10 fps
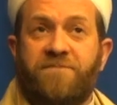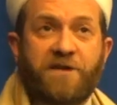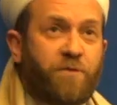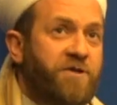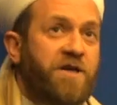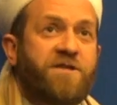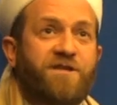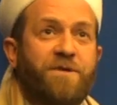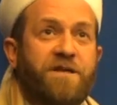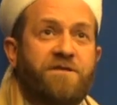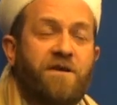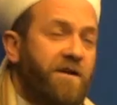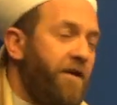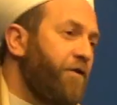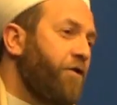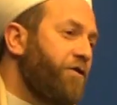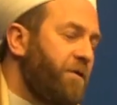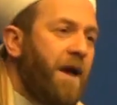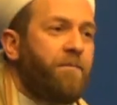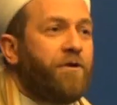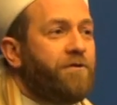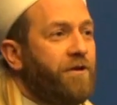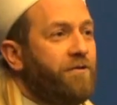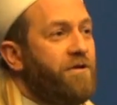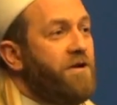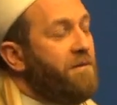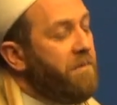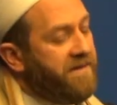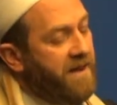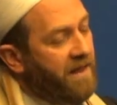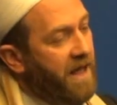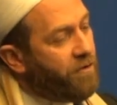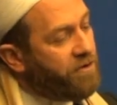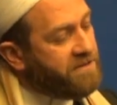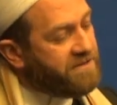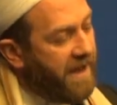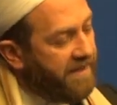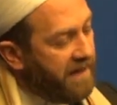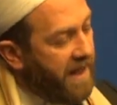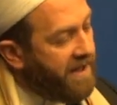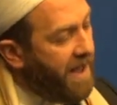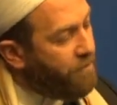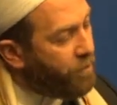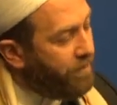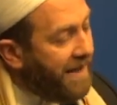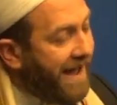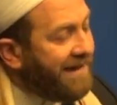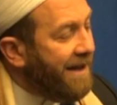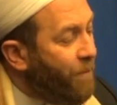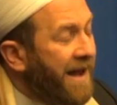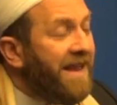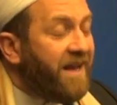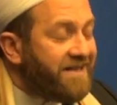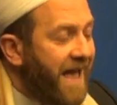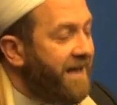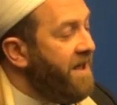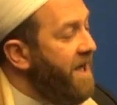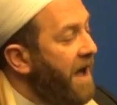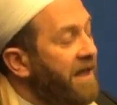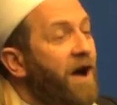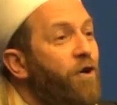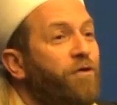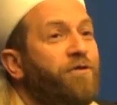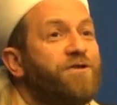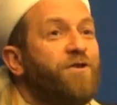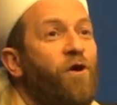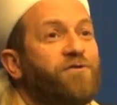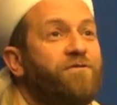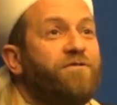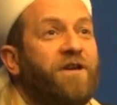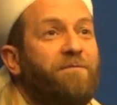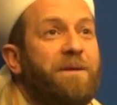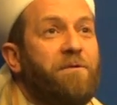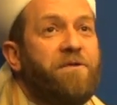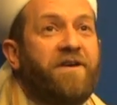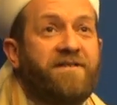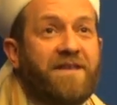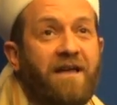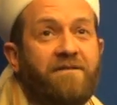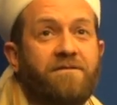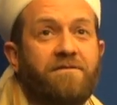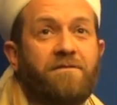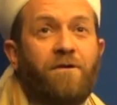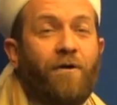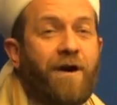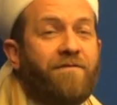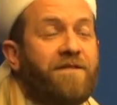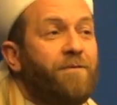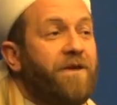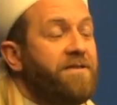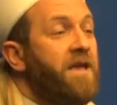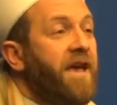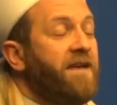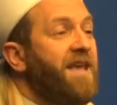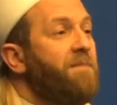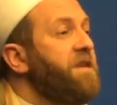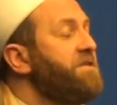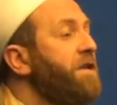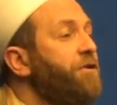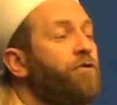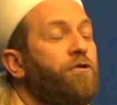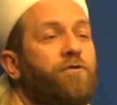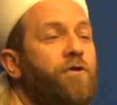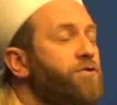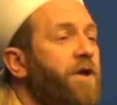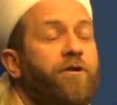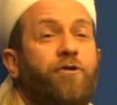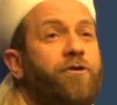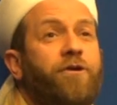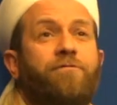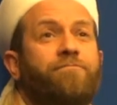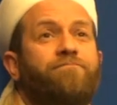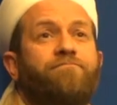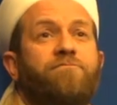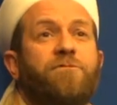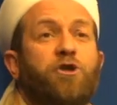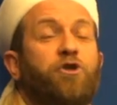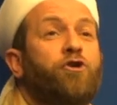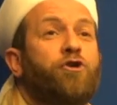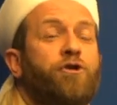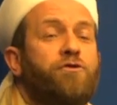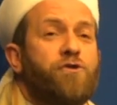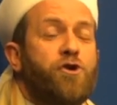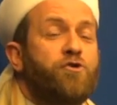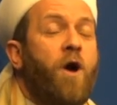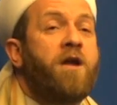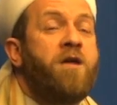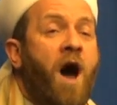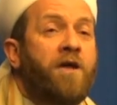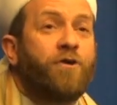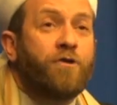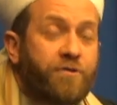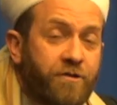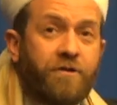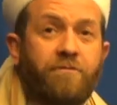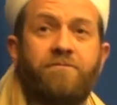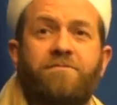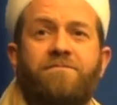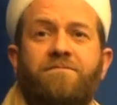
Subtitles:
That's what justice means. If you're good to me, I'm good to you. But then Allah goes to say, Allah ya'muru bil adli wal ihsan. Allah orders you also to treat people with ihsan, or everything with ihsan. Ihsan means that you're good to those who are not good to you. You're good to those who are not good to you.